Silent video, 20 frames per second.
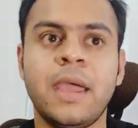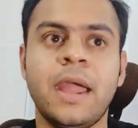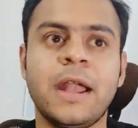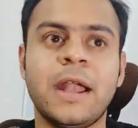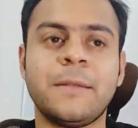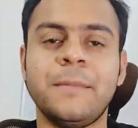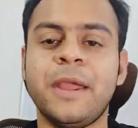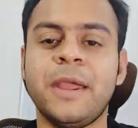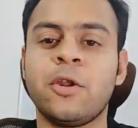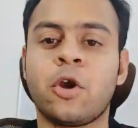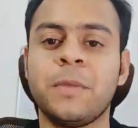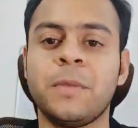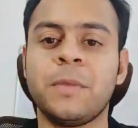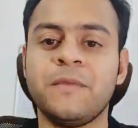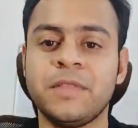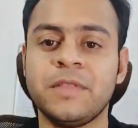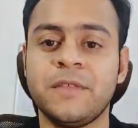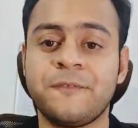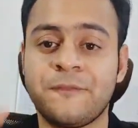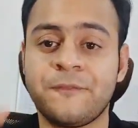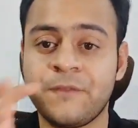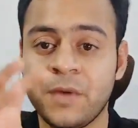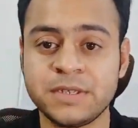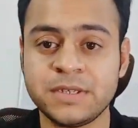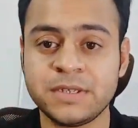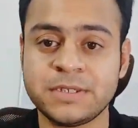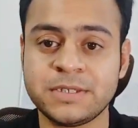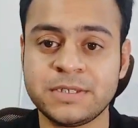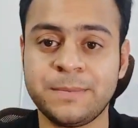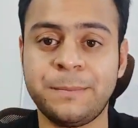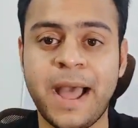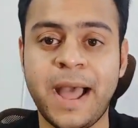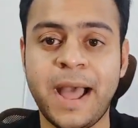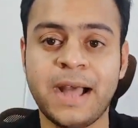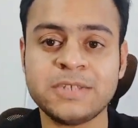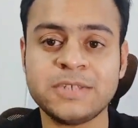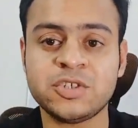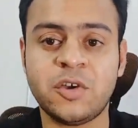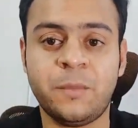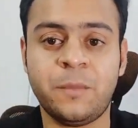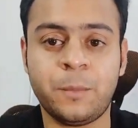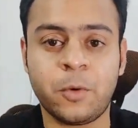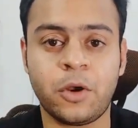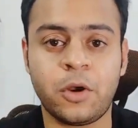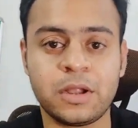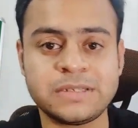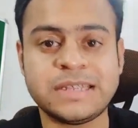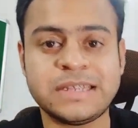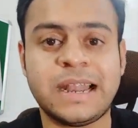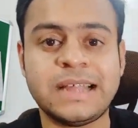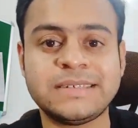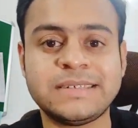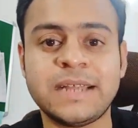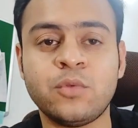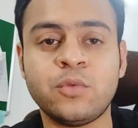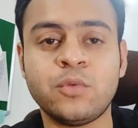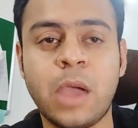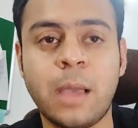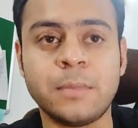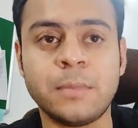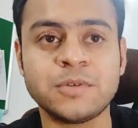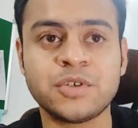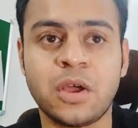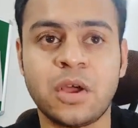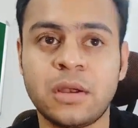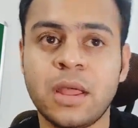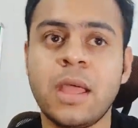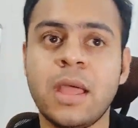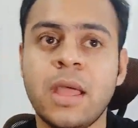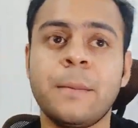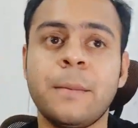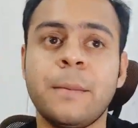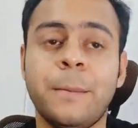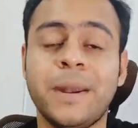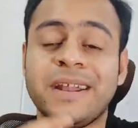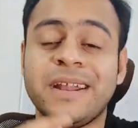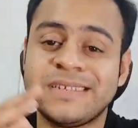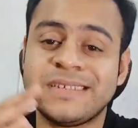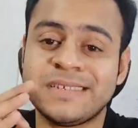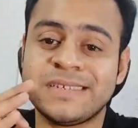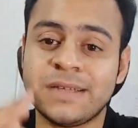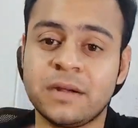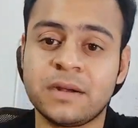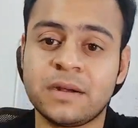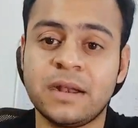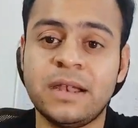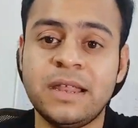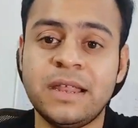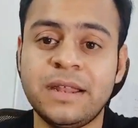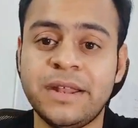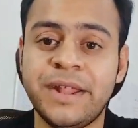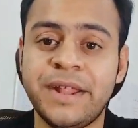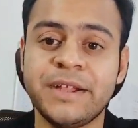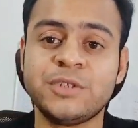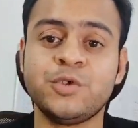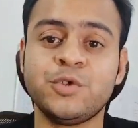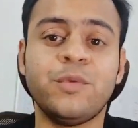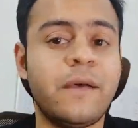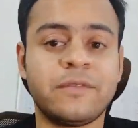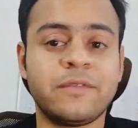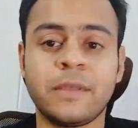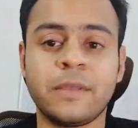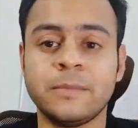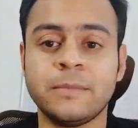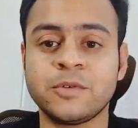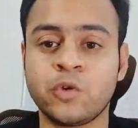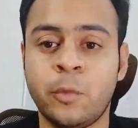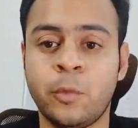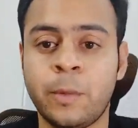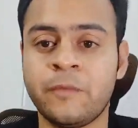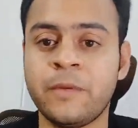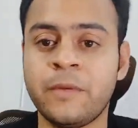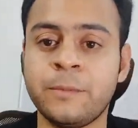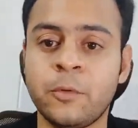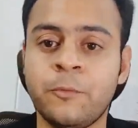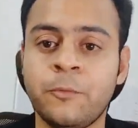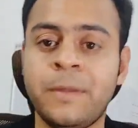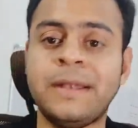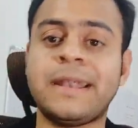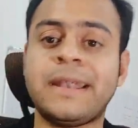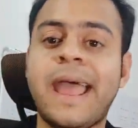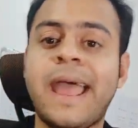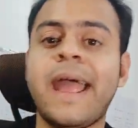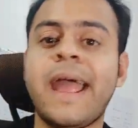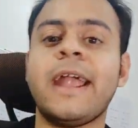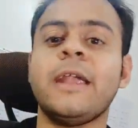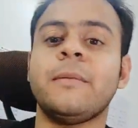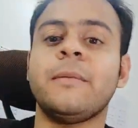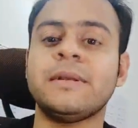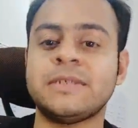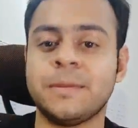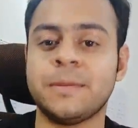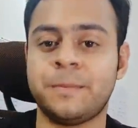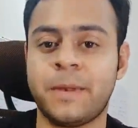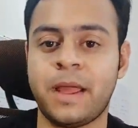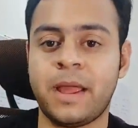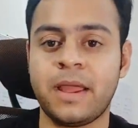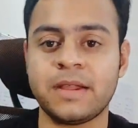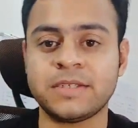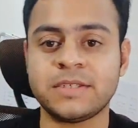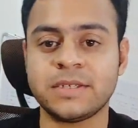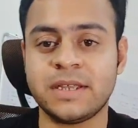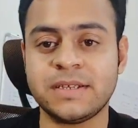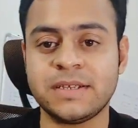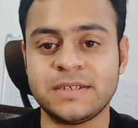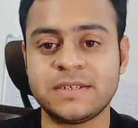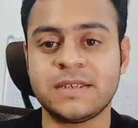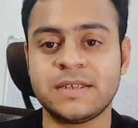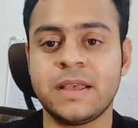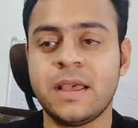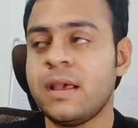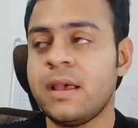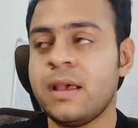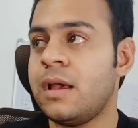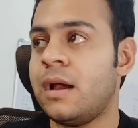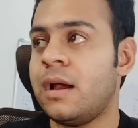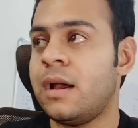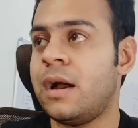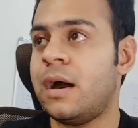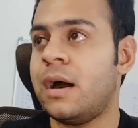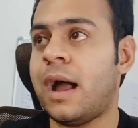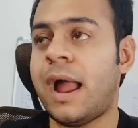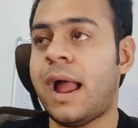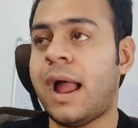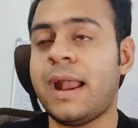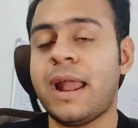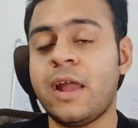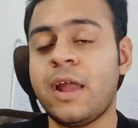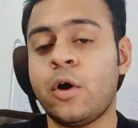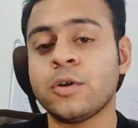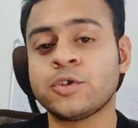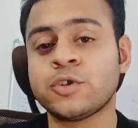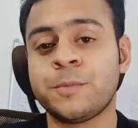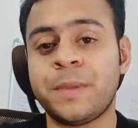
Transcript: It may not be with the first batch of products that I send to Amazon, but it certainly needs to have some scope of improvement. And my suppliers and I also pick a